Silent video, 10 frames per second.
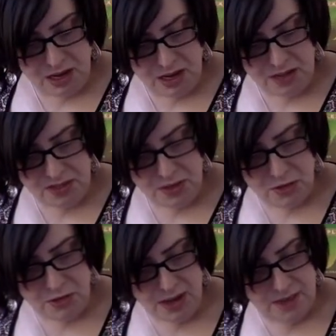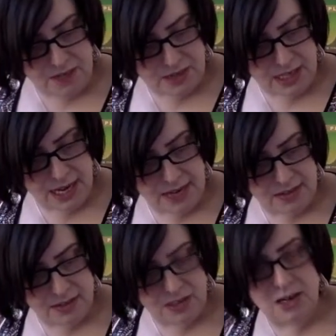I think you have to take the
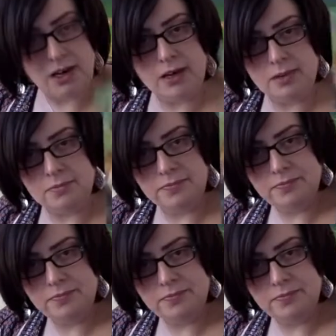time